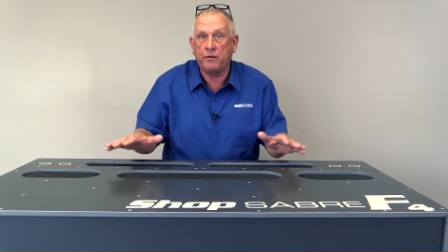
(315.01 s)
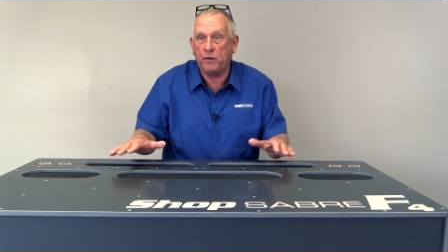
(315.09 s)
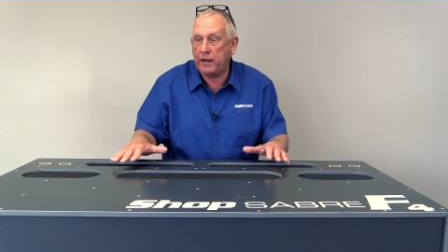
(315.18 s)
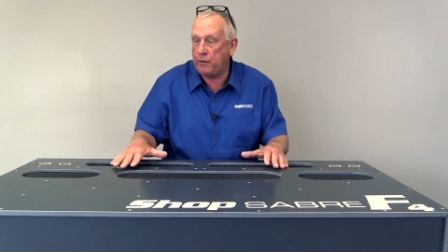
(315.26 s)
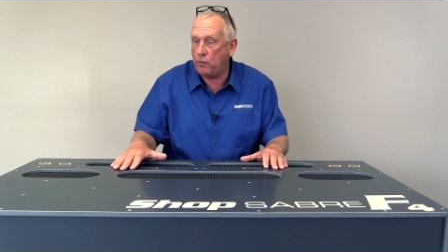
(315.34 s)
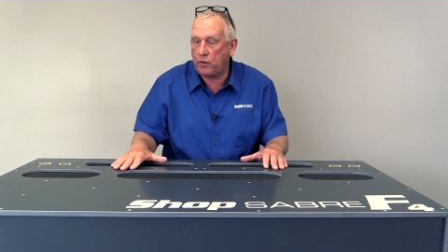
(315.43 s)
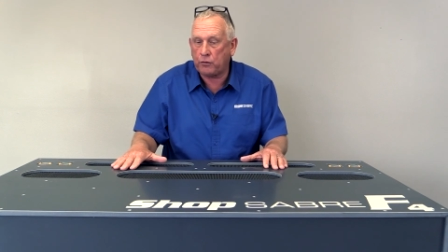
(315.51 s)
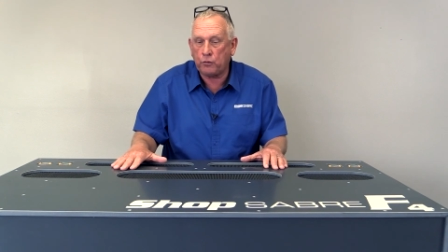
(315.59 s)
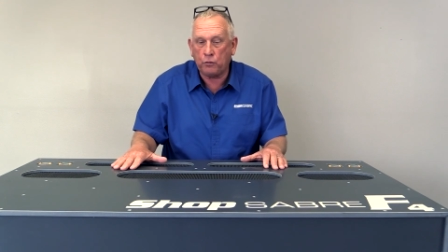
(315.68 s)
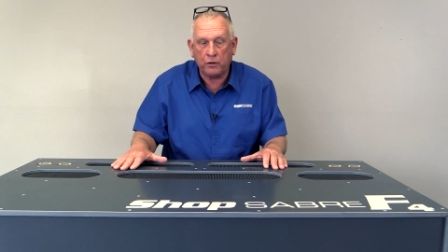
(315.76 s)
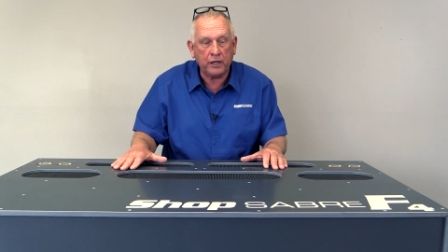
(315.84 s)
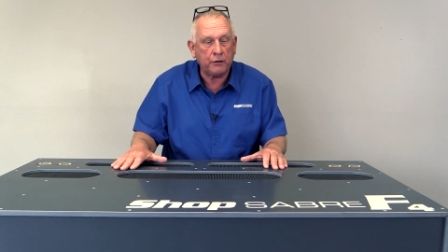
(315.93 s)
It, it worked
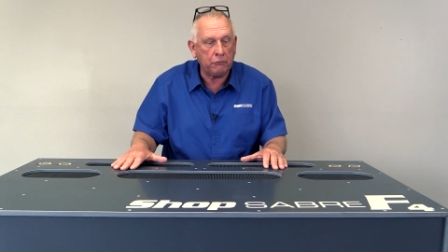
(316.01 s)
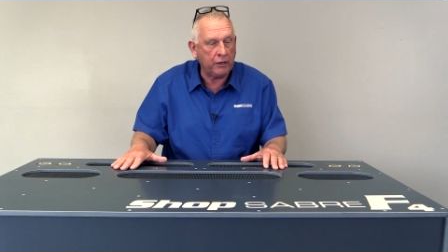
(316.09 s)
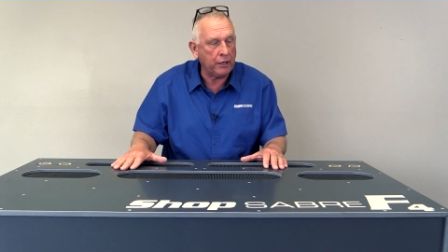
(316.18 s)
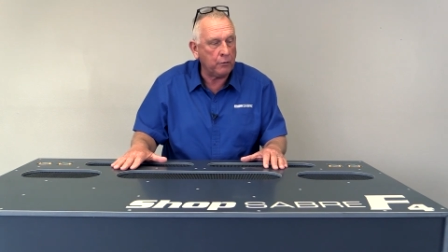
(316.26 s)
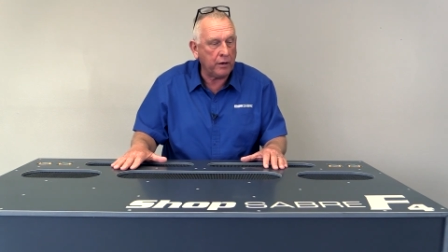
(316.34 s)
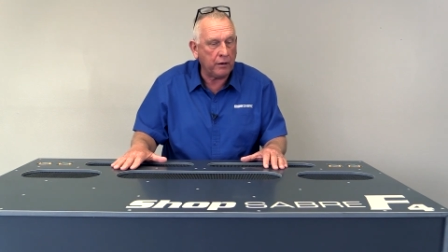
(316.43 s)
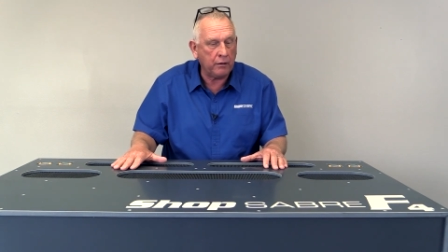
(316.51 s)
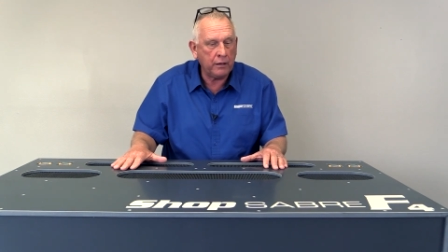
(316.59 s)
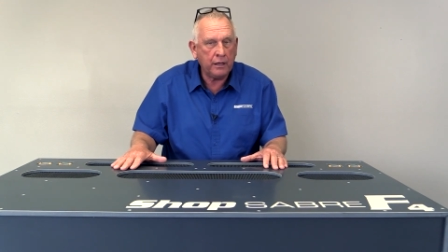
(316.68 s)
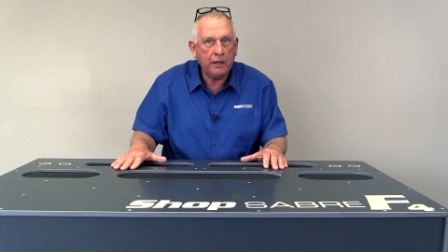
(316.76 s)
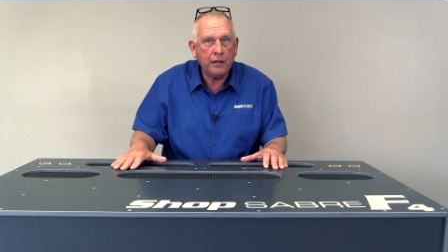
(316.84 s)
really, really well.